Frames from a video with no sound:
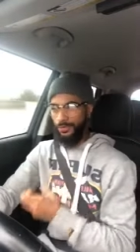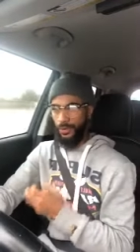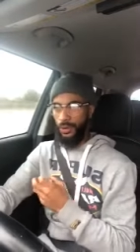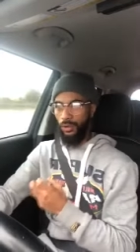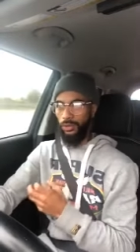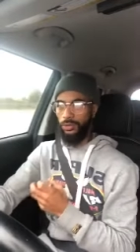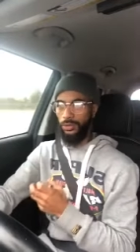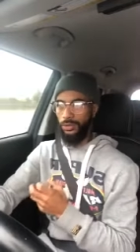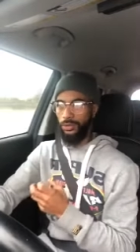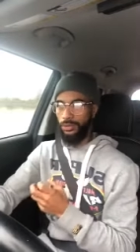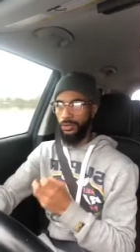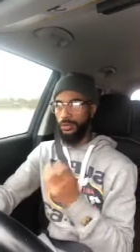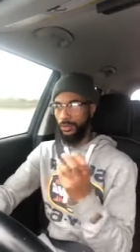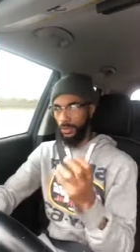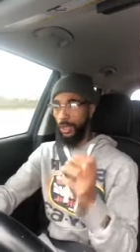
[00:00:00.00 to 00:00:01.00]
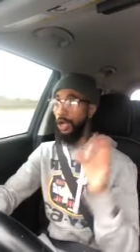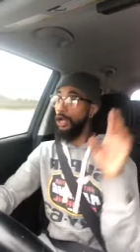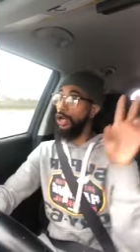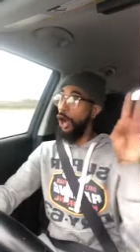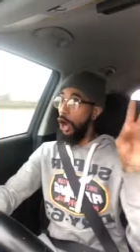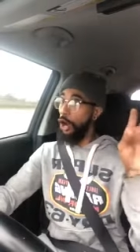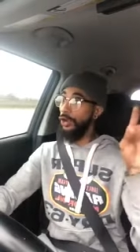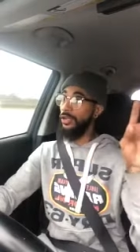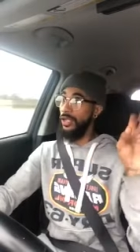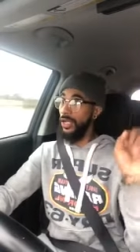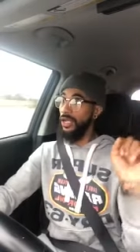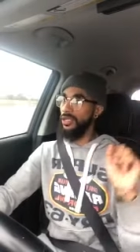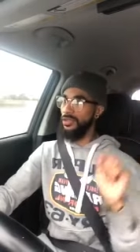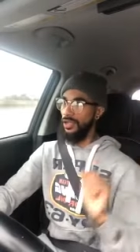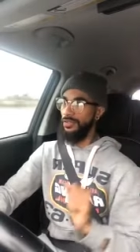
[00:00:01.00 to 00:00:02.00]
phone.
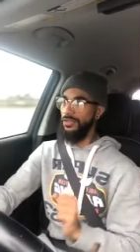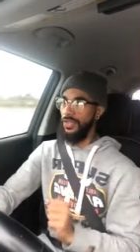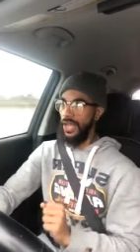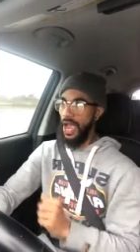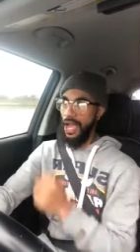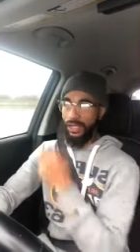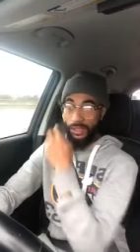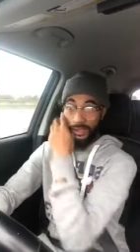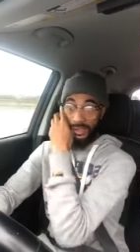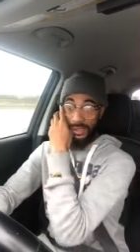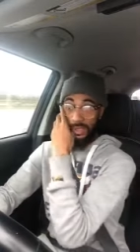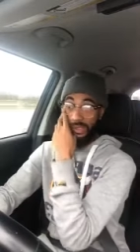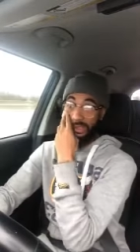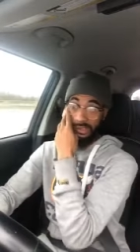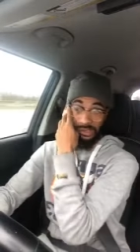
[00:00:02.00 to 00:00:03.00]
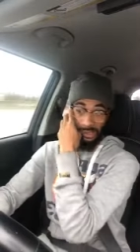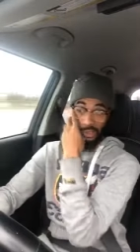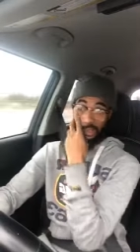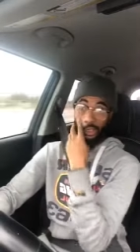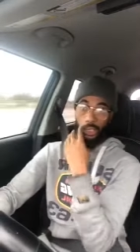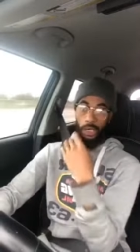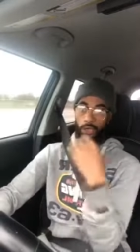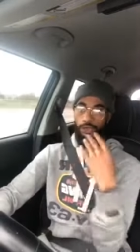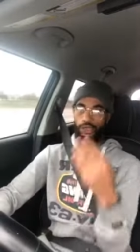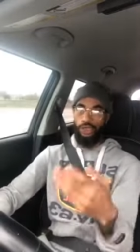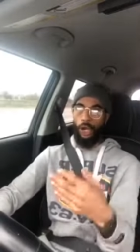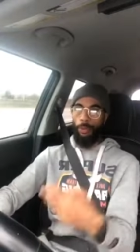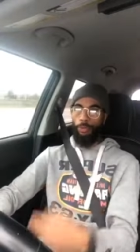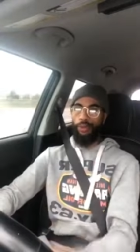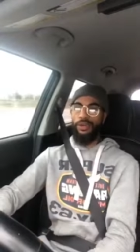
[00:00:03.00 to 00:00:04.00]
Guardians of the galaxy. You know, you
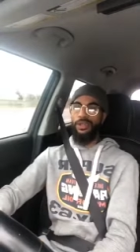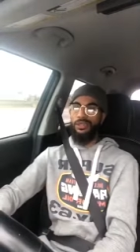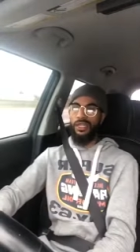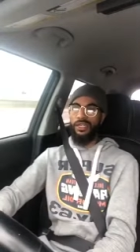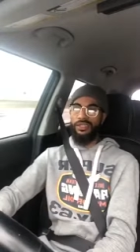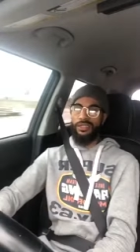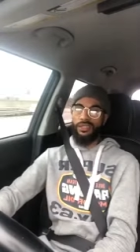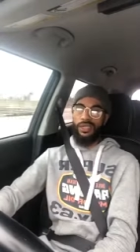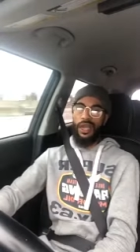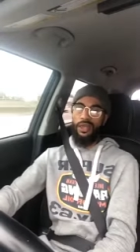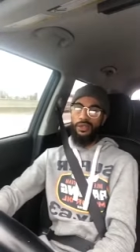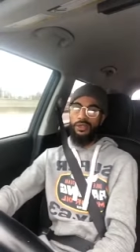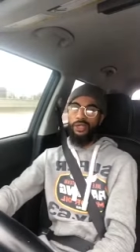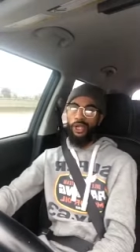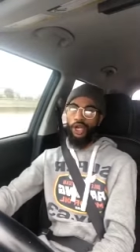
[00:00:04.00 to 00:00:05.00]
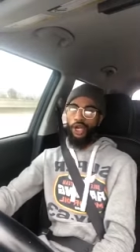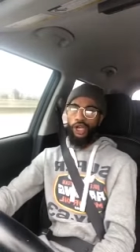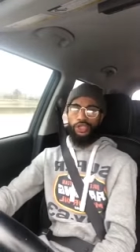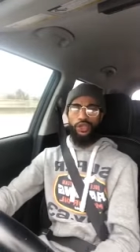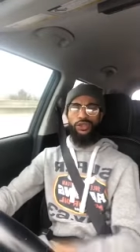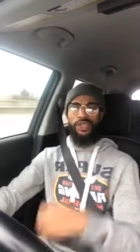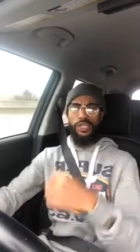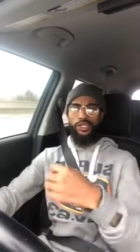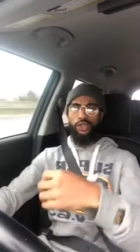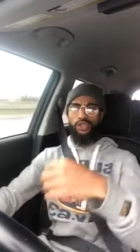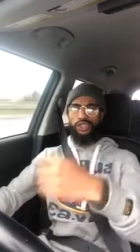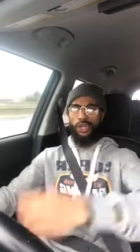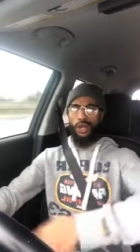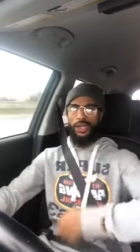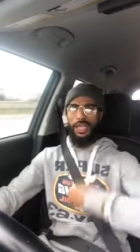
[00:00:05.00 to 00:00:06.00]
start putting things together. So then you
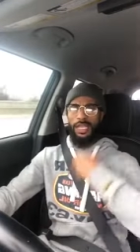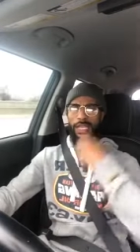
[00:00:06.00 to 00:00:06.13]
start